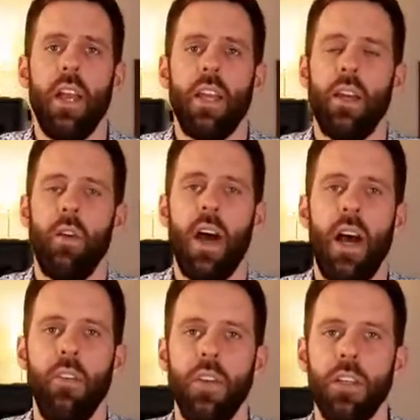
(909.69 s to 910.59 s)
Now,
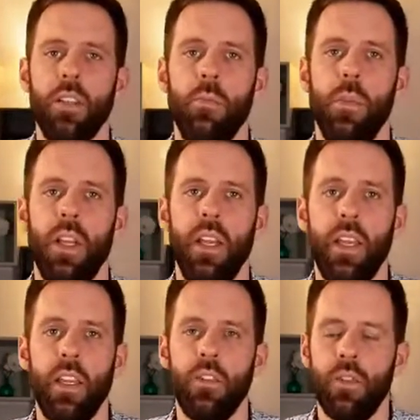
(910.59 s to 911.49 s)
how does it play
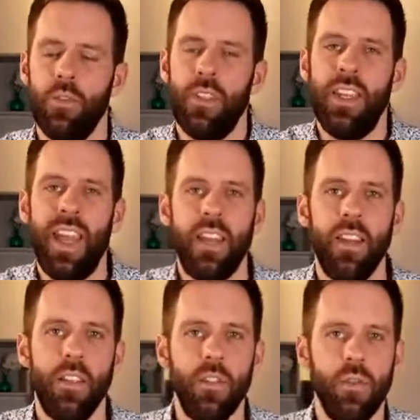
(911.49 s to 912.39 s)
into
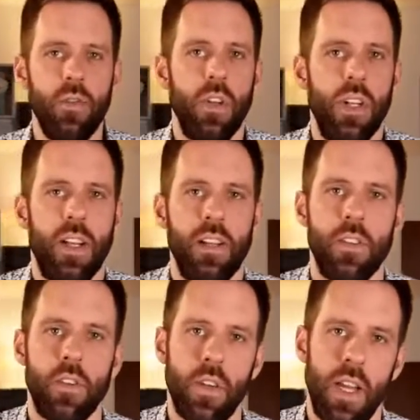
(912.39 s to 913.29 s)
getting new clients
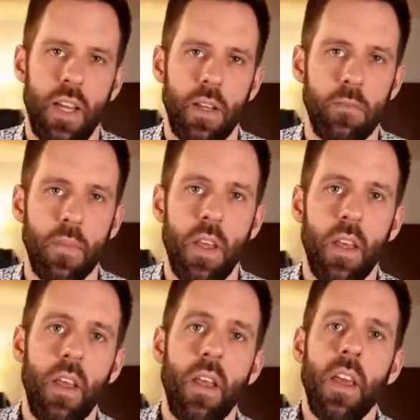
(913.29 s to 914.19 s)

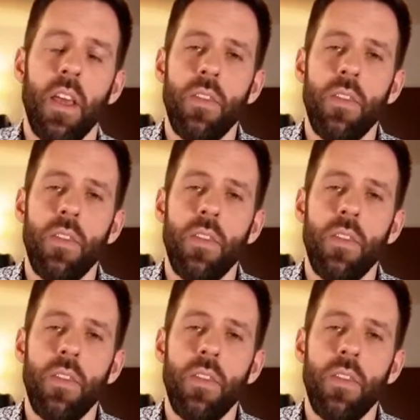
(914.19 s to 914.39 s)
online?